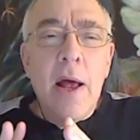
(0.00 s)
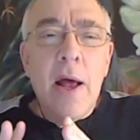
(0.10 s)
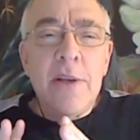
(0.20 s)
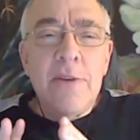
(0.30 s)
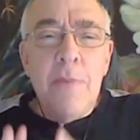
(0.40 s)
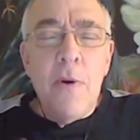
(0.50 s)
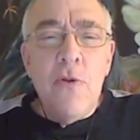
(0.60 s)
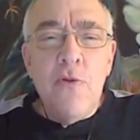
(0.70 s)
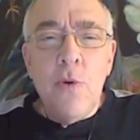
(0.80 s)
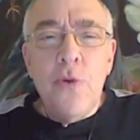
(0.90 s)
a
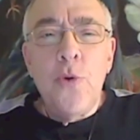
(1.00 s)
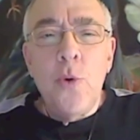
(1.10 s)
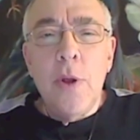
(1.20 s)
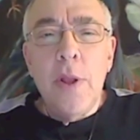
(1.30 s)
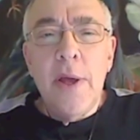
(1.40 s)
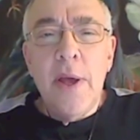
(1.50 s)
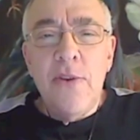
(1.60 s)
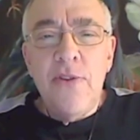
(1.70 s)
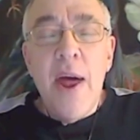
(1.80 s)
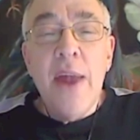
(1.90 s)
spiritual tool
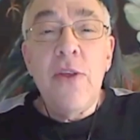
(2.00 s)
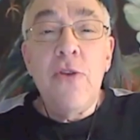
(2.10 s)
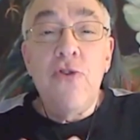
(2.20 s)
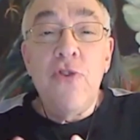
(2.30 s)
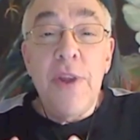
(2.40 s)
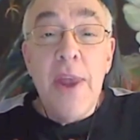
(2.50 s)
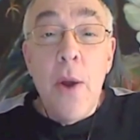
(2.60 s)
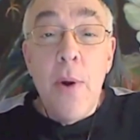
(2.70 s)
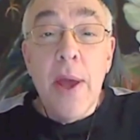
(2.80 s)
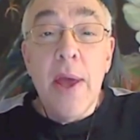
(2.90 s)
is not
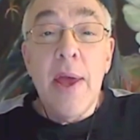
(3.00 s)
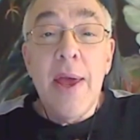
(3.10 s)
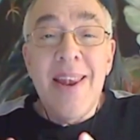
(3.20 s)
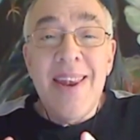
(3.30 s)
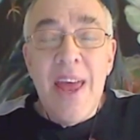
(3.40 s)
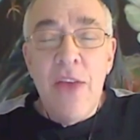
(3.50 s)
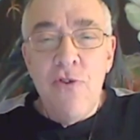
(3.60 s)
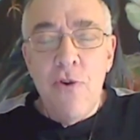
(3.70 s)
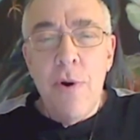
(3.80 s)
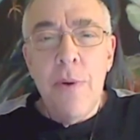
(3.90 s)
generic in nature,